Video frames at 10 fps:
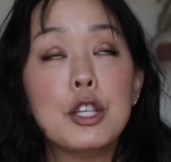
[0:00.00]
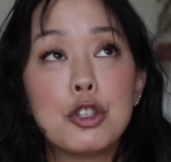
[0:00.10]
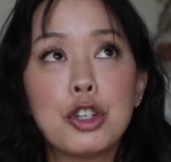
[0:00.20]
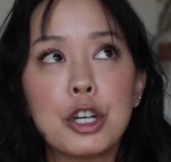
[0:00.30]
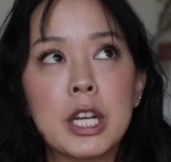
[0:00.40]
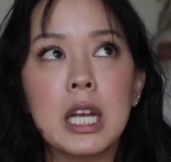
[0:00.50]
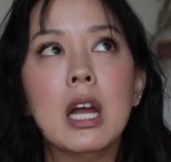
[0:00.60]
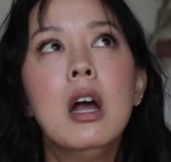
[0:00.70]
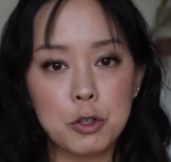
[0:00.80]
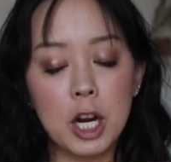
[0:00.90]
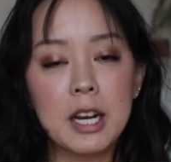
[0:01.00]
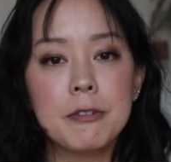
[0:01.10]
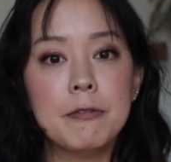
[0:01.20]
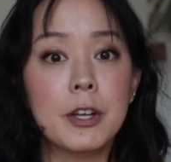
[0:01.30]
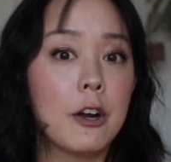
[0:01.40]
this journey, trying
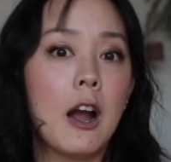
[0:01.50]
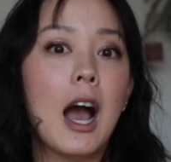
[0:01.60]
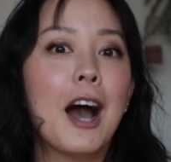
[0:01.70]
to figure out